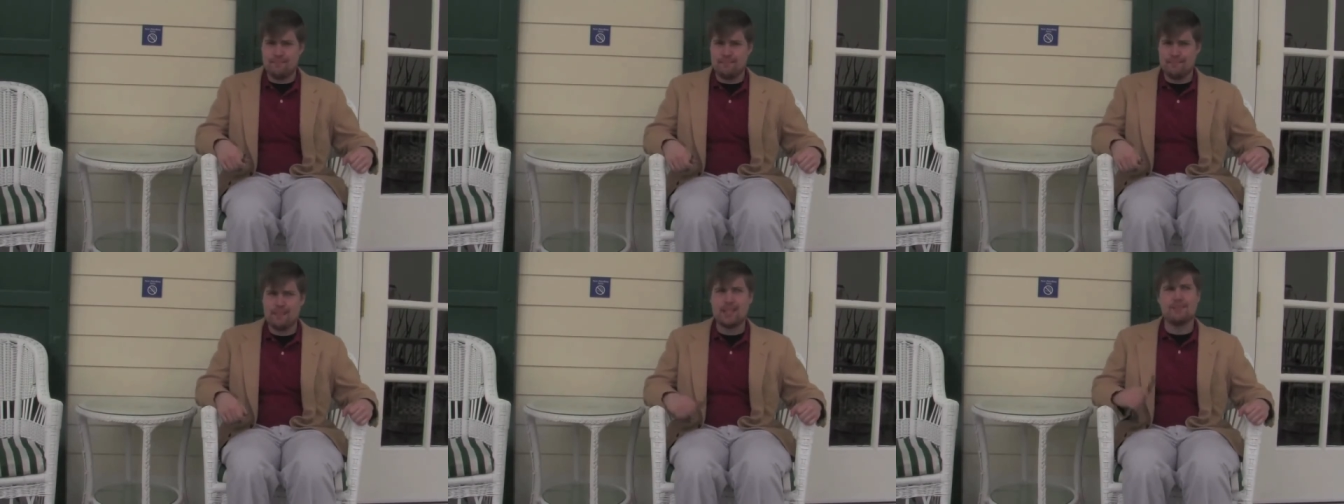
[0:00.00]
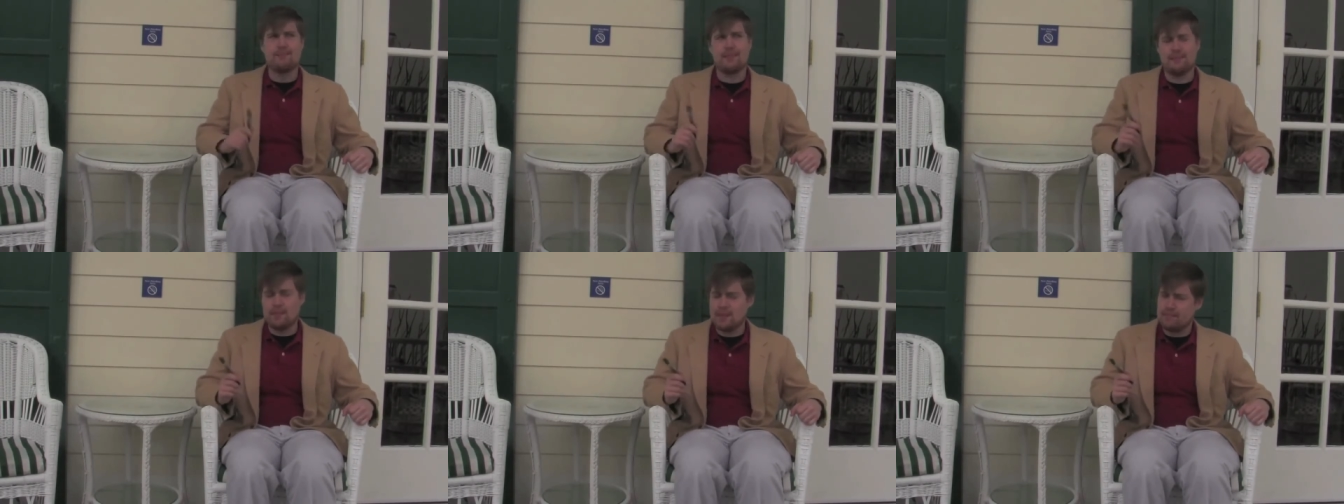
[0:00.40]

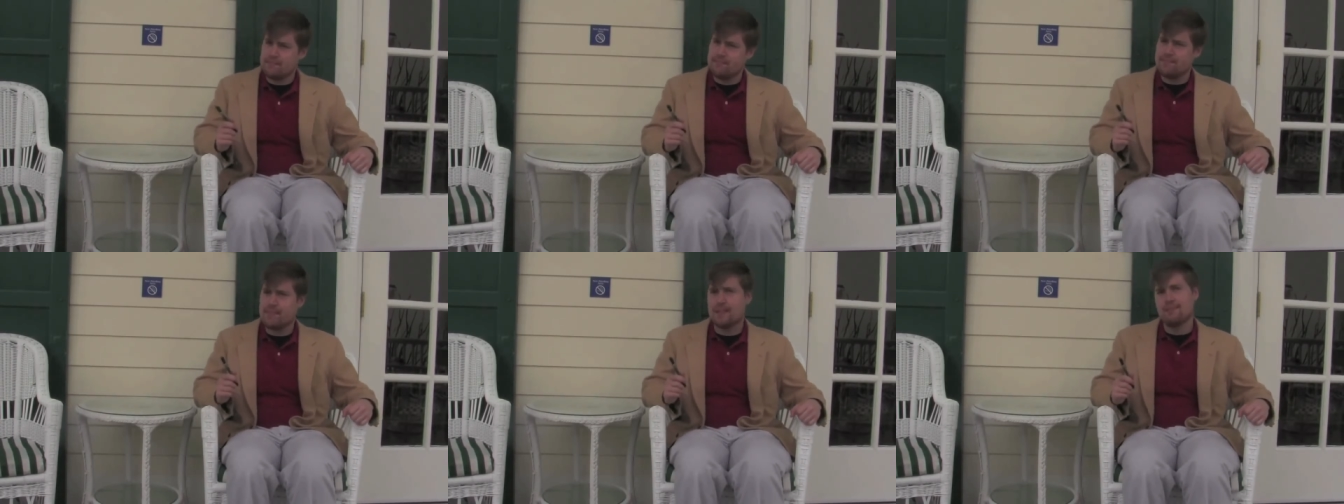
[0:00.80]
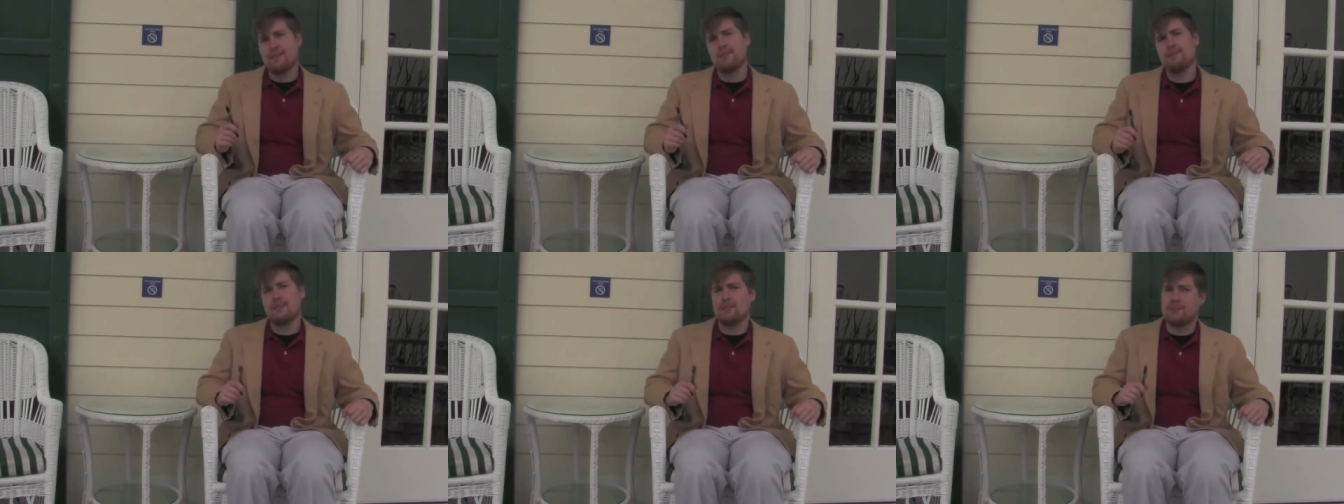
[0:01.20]
Also, I think
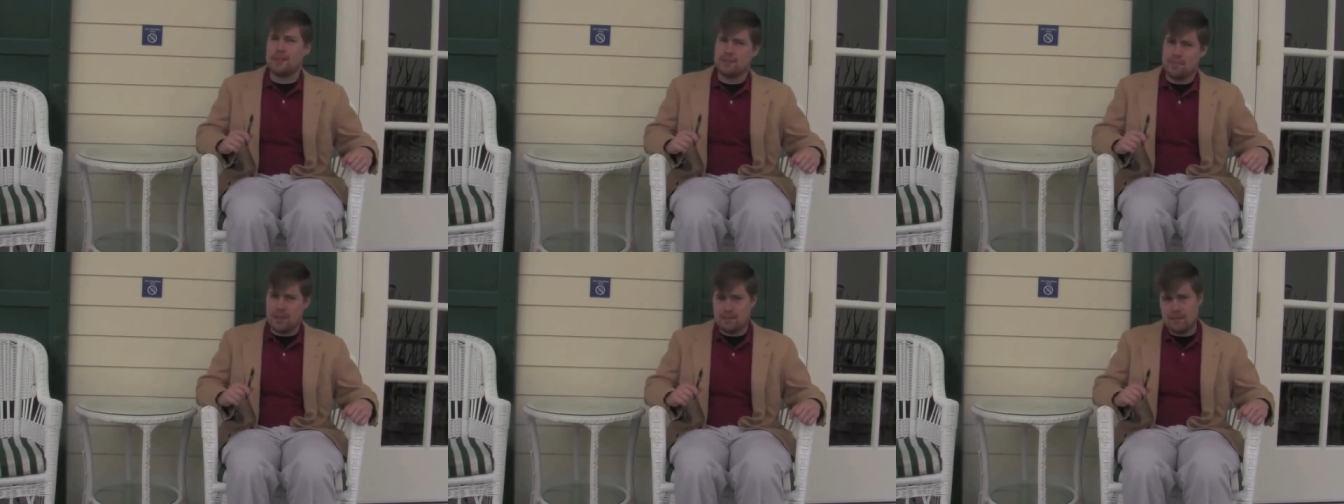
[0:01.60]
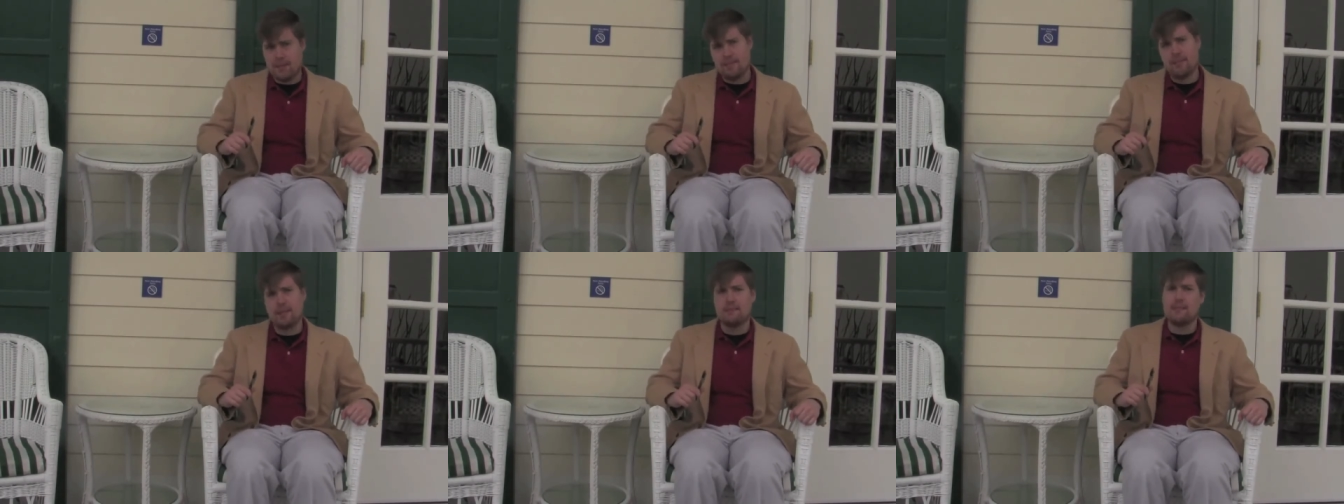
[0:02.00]
this show contains
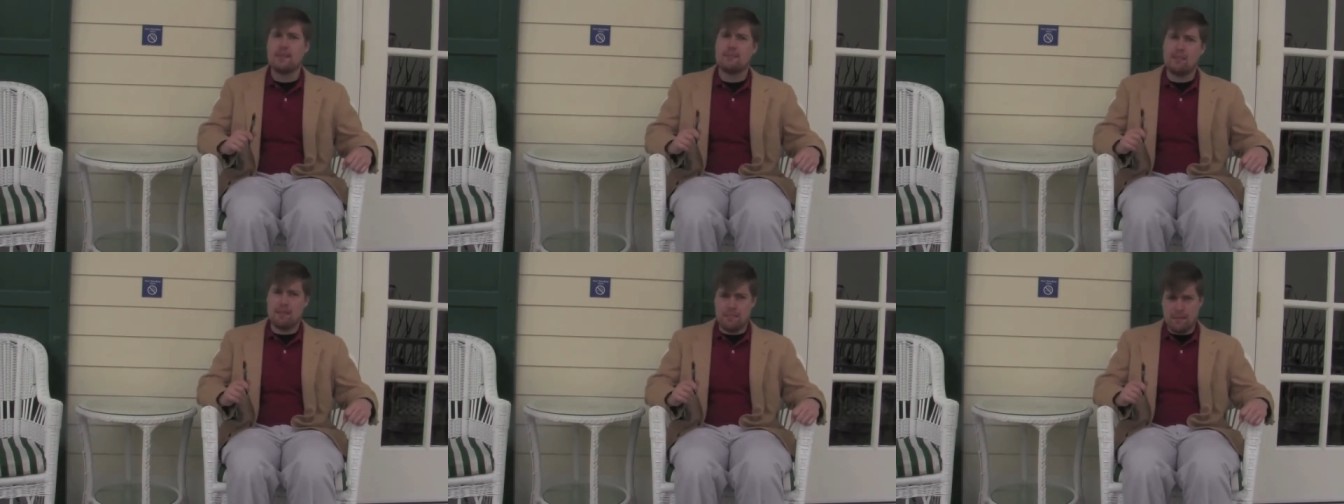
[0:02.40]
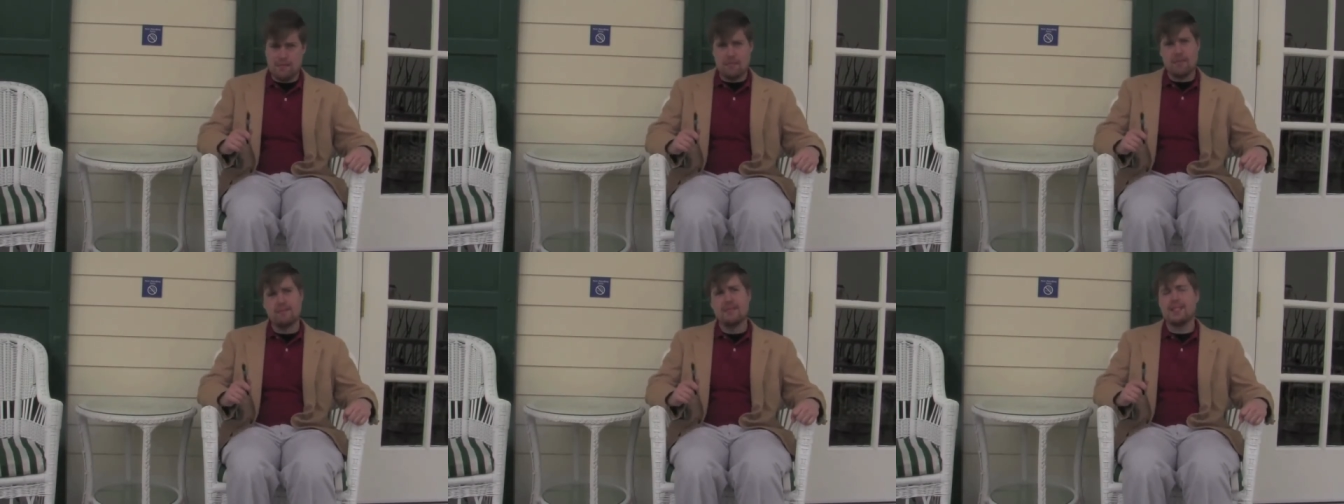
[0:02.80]
a scene where my
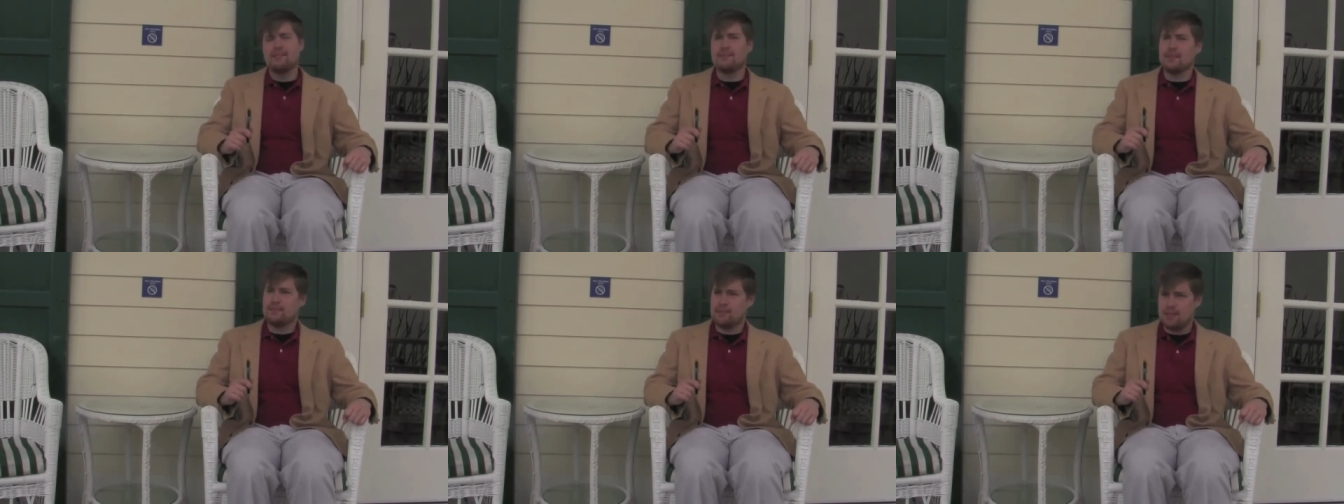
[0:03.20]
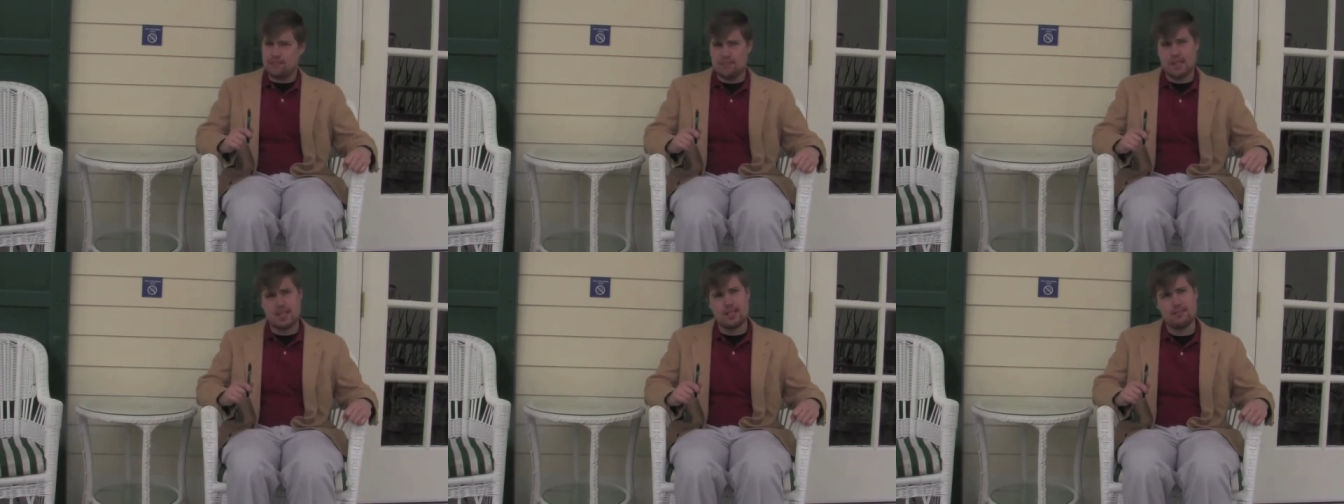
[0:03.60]
son's looking at my
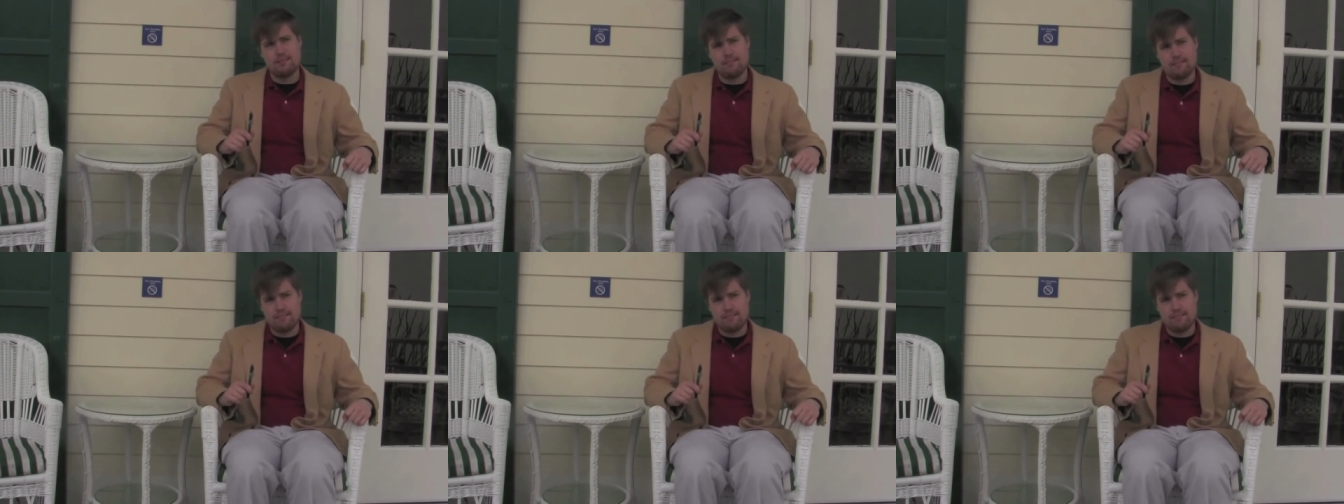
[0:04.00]
porn.